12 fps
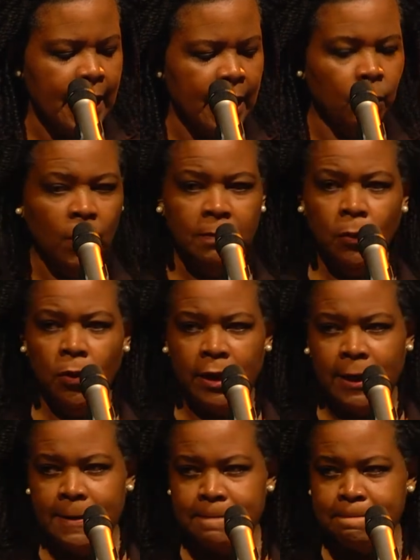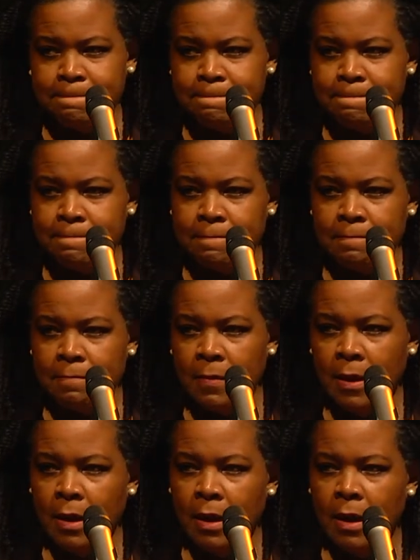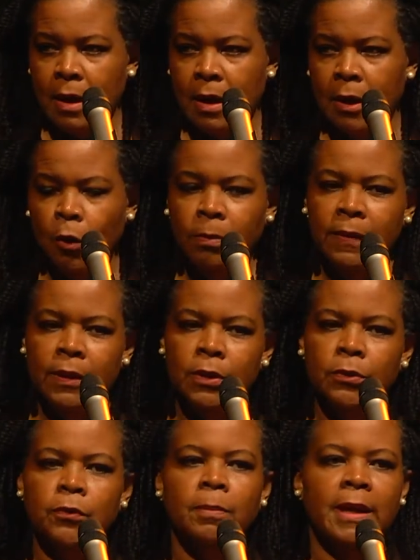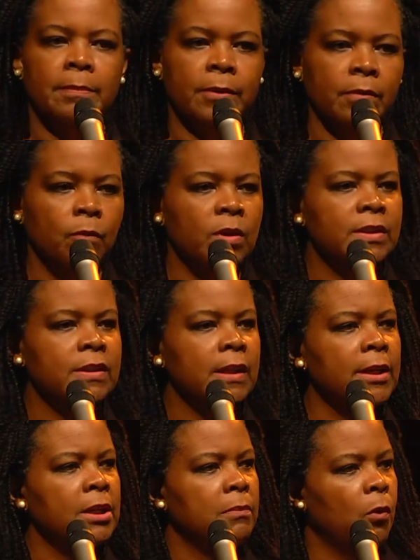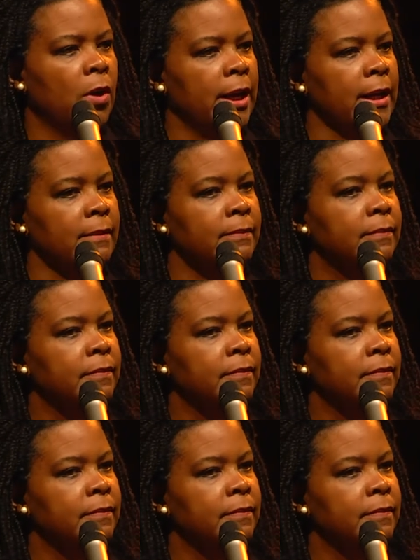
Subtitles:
And one morning, I opened the newspaper, one Sunday morning,